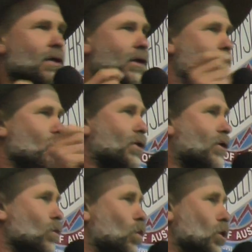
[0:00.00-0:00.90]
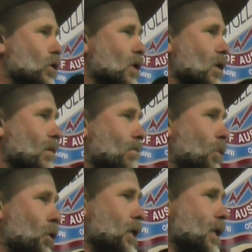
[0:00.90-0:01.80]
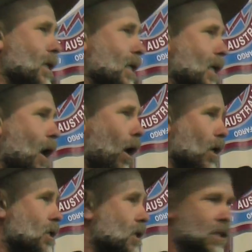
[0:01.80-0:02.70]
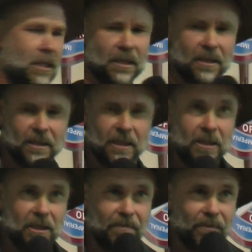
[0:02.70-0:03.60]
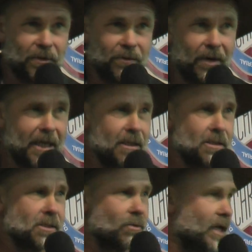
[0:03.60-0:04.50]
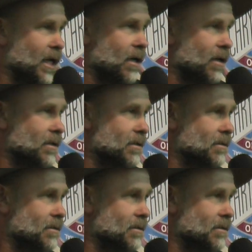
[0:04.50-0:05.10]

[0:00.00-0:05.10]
Then with the water boiling hot, he dipped the razor in.